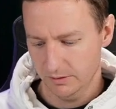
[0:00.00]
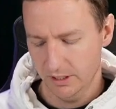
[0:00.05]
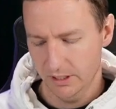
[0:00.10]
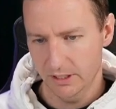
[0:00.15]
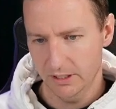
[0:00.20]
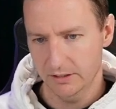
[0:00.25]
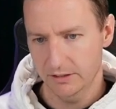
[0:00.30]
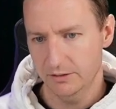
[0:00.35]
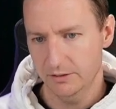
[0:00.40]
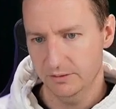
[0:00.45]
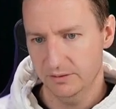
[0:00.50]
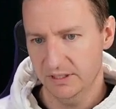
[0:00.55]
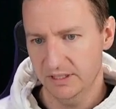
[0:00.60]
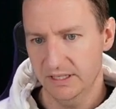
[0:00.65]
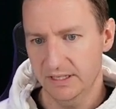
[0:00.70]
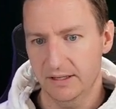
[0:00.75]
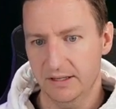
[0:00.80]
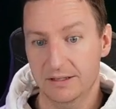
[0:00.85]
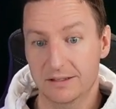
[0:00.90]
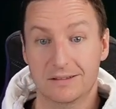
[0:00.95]
You see
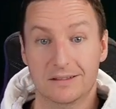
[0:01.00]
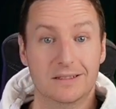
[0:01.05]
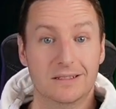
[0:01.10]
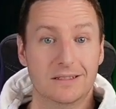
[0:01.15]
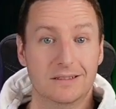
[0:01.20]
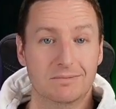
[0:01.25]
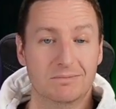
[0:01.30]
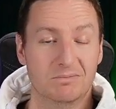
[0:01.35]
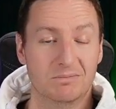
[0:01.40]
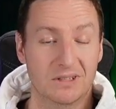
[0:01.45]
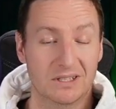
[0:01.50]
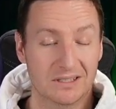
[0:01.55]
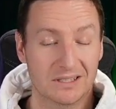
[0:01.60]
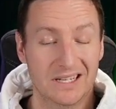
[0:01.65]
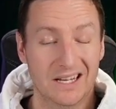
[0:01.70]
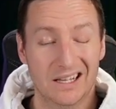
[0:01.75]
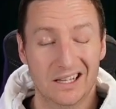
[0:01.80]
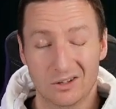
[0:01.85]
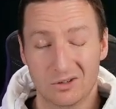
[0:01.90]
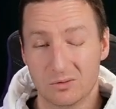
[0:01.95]
this
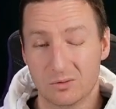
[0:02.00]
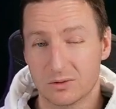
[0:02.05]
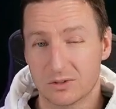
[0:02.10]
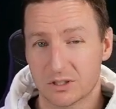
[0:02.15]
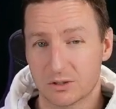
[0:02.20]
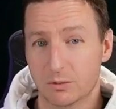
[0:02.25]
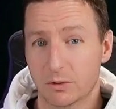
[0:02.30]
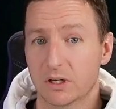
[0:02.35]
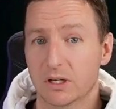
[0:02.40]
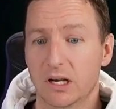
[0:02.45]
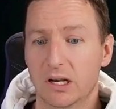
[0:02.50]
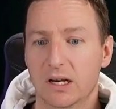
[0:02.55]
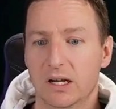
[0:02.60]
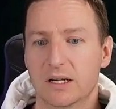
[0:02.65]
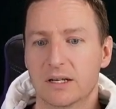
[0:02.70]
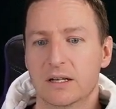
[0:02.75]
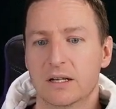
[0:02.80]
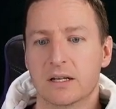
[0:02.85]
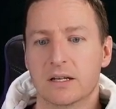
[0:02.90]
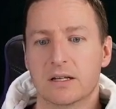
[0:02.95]
yellow squiggly
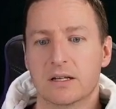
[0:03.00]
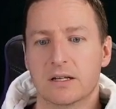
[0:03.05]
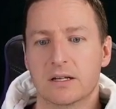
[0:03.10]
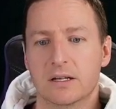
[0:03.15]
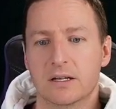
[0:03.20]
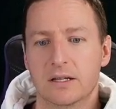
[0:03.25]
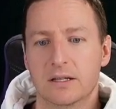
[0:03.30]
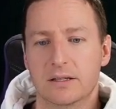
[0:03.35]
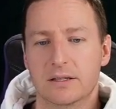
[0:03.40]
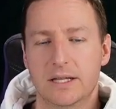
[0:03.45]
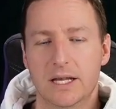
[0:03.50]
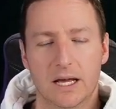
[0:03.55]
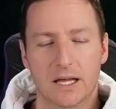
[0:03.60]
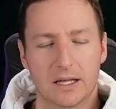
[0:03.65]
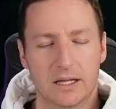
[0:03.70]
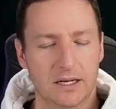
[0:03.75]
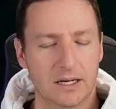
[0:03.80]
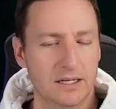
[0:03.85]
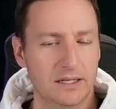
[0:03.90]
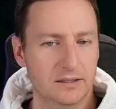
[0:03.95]
line.
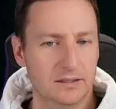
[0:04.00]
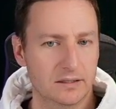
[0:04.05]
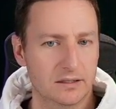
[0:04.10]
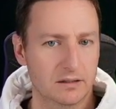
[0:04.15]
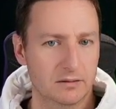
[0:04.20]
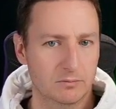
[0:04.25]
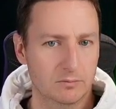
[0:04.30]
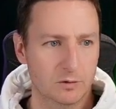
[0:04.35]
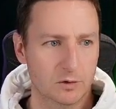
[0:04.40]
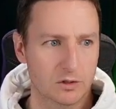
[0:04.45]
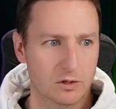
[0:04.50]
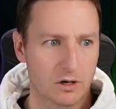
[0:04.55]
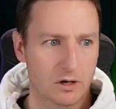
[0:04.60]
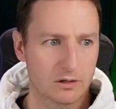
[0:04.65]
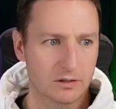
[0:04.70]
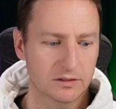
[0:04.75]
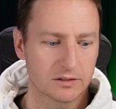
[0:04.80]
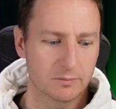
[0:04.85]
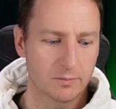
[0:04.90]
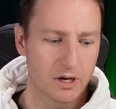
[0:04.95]
That is
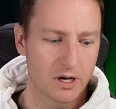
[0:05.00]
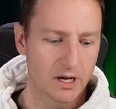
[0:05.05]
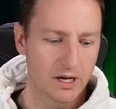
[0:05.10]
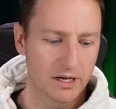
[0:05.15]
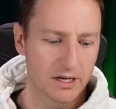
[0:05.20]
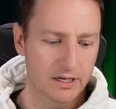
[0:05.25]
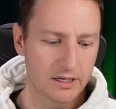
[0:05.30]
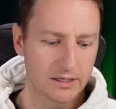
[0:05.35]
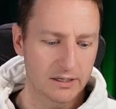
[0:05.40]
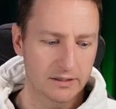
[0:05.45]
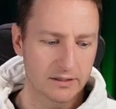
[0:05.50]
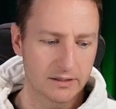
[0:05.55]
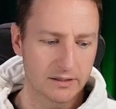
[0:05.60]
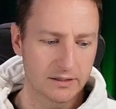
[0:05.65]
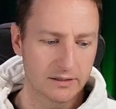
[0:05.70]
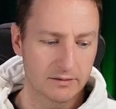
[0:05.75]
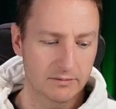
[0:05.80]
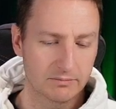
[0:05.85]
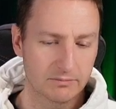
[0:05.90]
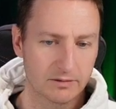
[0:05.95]
caused by
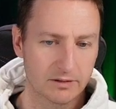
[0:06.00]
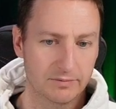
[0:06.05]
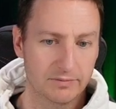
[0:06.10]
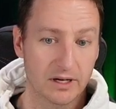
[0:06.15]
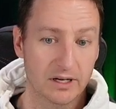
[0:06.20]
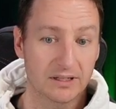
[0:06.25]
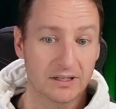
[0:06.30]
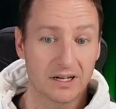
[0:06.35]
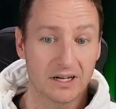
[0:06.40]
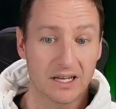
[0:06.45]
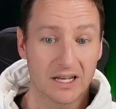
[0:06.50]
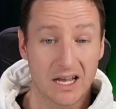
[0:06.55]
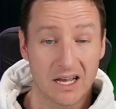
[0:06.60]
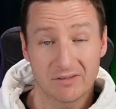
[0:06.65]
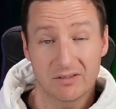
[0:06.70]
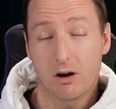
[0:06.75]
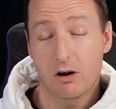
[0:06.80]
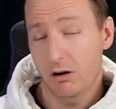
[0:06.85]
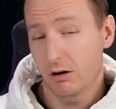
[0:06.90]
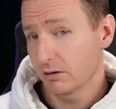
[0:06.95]
the fact that I have
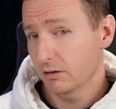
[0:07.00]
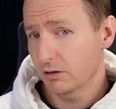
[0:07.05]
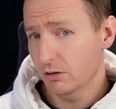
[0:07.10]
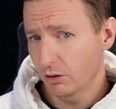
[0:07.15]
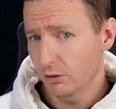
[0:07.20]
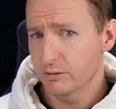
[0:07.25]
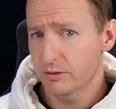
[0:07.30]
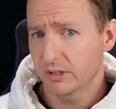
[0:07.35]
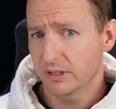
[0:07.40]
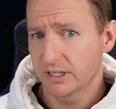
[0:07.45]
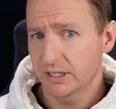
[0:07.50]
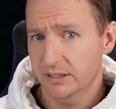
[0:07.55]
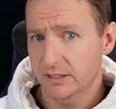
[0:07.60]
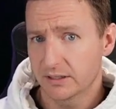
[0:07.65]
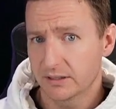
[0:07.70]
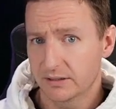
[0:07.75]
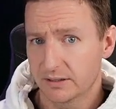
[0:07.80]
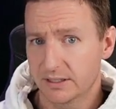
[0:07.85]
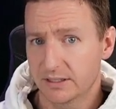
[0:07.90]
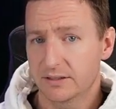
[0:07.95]
hard-coded
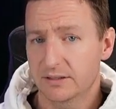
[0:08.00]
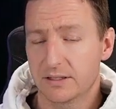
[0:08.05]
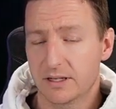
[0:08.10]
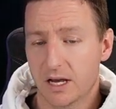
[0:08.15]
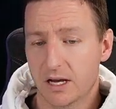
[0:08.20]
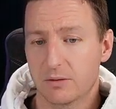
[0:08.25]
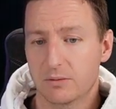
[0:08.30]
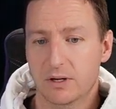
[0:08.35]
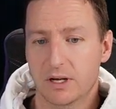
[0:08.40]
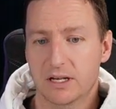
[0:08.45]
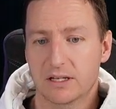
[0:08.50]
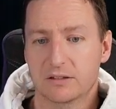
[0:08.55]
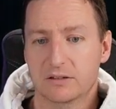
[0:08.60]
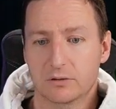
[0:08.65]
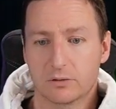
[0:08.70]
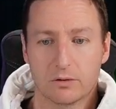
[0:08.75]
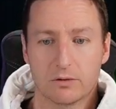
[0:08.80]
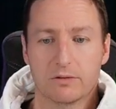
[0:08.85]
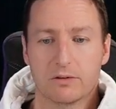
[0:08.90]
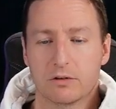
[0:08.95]
this now as
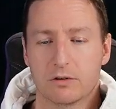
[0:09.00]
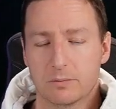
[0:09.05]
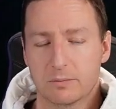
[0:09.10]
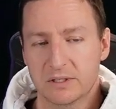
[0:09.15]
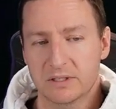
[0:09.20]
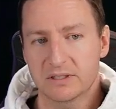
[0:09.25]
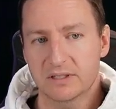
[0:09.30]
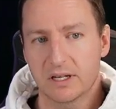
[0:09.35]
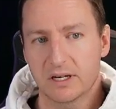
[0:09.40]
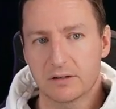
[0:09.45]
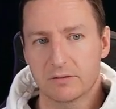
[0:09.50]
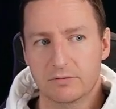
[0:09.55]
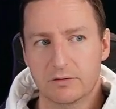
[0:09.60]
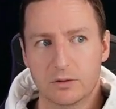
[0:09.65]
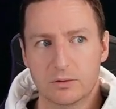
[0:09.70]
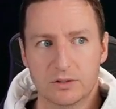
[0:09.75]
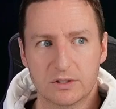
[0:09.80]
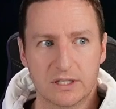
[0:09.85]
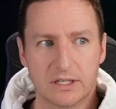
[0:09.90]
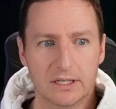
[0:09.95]
North Europe instead of
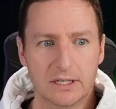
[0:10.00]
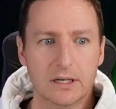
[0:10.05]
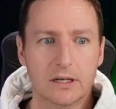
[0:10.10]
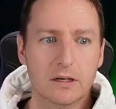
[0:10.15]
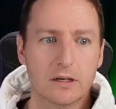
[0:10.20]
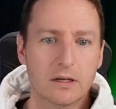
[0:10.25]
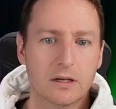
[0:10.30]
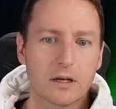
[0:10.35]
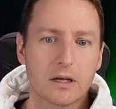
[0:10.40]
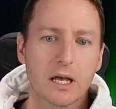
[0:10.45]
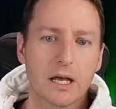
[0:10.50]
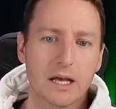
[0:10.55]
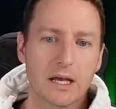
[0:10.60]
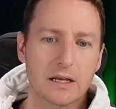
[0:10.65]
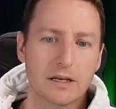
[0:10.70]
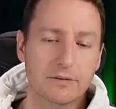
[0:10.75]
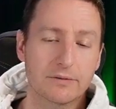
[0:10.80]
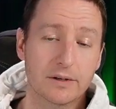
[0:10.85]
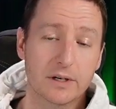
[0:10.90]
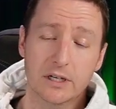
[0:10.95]
using
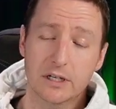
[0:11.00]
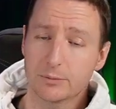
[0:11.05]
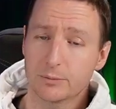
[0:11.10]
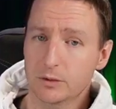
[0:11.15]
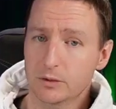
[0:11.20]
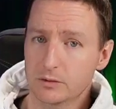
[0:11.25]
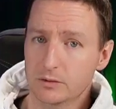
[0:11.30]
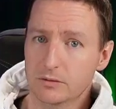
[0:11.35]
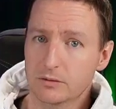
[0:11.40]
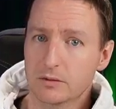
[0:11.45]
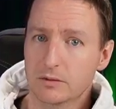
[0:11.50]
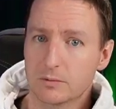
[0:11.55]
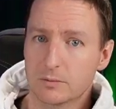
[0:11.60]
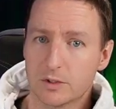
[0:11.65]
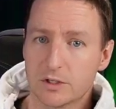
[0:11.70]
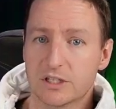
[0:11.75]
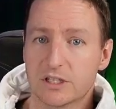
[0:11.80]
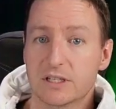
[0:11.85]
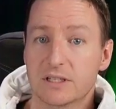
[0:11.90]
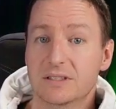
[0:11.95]
a variable,
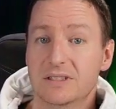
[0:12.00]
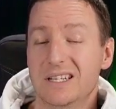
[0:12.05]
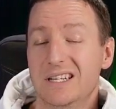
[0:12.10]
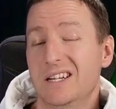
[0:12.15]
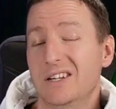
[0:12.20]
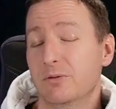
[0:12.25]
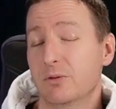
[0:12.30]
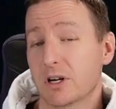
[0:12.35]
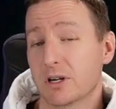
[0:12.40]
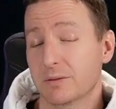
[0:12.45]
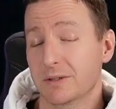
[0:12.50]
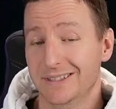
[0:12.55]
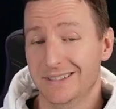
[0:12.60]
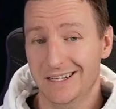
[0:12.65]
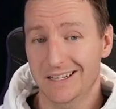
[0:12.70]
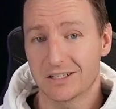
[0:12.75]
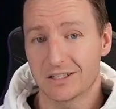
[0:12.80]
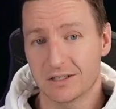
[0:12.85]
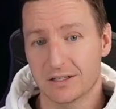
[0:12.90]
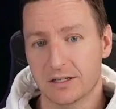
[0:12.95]
which is the
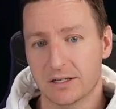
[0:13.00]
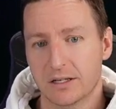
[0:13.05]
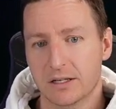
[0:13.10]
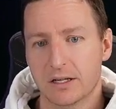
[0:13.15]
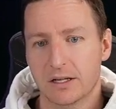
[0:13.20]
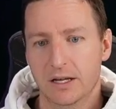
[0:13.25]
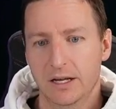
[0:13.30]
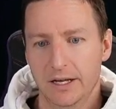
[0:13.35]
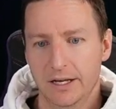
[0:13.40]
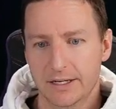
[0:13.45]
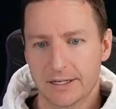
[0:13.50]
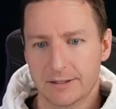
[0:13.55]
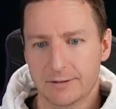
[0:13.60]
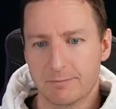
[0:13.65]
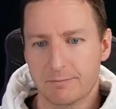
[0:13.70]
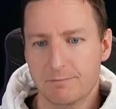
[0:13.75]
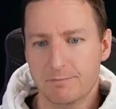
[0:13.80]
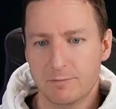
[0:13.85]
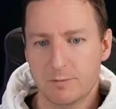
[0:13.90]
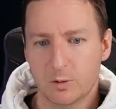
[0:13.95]
recommendation.
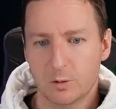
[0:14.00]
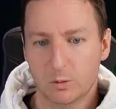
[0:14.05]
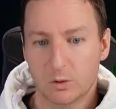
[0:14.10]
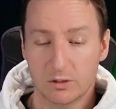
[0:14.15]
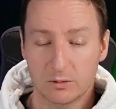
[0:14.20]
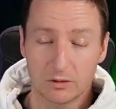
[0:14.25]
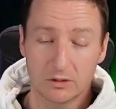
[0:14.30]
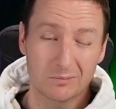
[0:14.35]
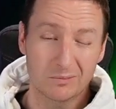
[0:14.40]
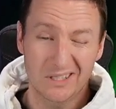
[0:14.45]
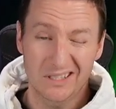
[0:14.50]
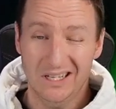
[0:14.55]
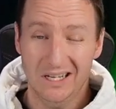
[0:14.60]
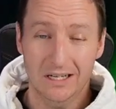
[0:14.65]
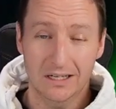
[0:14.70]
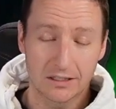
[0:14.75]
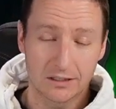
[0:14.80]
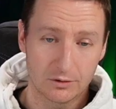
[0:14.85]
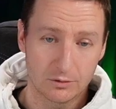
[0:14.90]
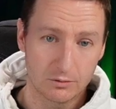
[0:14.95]
We will be
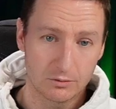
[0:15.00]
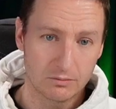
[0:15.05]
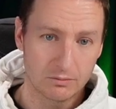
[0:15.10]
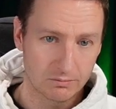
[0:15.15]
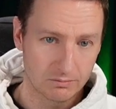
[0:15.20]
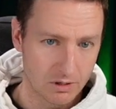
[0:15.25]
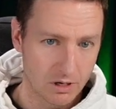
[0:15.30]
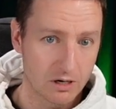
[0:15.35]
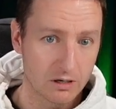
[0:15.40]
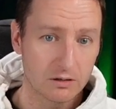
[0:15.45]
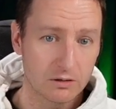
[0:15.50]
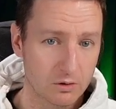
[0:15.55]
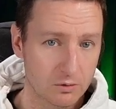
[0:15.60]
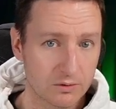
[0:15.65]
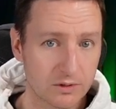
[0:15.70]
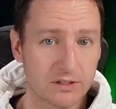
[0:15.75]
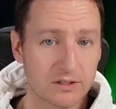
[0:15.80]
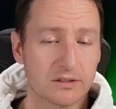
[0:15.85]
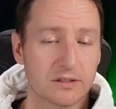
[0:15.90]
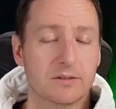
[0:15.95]
sticking to
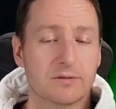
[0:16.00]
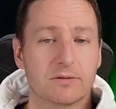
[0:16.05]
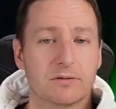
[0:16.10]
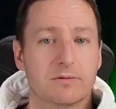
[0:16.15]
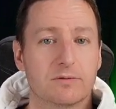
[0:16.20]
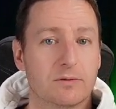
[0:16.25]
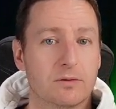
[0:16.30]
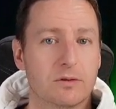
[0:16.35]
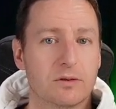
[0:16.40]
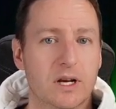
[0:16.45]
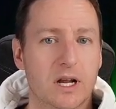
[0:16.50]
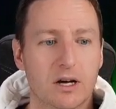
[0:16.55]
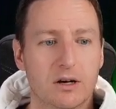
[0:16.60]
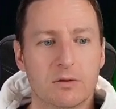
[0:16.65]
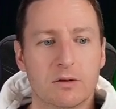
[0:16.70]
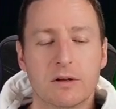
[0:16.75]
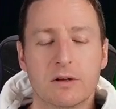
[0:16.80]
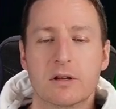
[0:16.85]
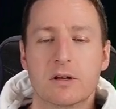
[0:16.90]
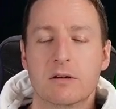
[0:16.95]
hard-coding stuff for now,
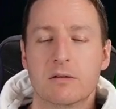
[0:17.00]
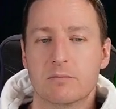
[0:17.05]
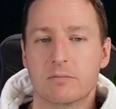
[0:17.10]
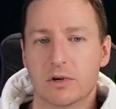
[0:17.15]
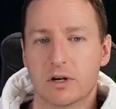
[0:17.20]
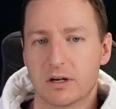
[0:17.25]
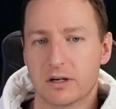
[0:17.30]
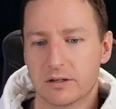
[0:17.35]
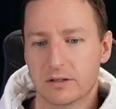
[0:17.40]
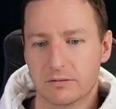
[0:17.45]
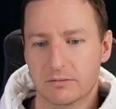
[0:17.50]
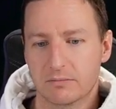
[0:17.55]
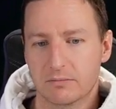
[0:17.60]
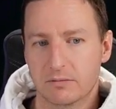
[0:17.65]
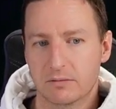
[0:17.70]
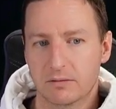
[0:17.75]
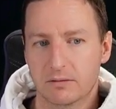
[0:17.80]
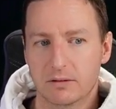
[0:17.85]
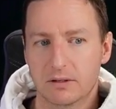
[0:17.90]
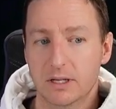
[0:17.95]
but
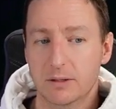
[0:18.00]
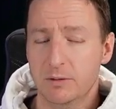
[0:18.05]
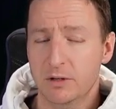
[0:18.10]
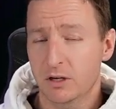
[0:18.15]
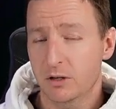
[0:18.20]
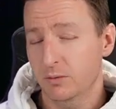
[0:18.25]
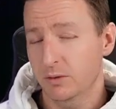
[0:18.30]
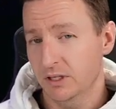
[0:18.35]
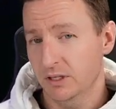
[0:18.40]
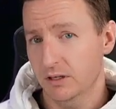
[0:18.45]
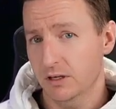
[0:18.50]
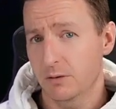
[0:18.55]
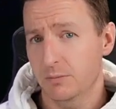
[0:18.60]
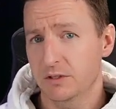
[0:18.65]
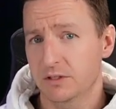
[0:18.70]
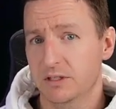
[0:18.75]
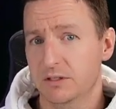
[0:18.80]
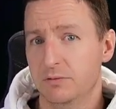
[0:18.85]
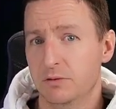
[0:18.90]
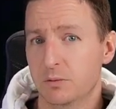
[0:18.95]
let me know in the
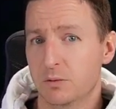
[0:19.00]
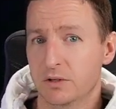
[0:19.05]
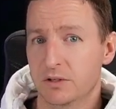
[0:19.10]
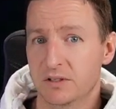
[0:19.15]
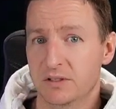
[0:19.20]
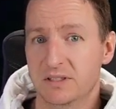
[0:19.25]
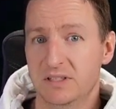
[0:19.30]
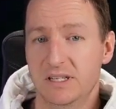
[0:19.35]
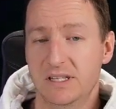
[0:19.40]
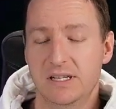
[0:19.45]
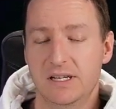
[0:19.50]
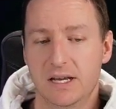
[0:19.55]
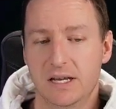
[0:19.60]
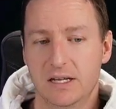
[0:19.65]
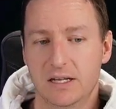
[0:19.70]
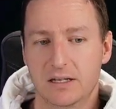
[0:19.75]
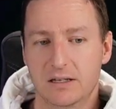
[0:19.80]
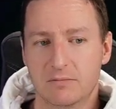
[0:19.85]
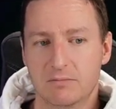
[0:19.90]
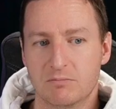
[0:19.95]
comments if you want to see
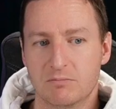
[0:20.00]
a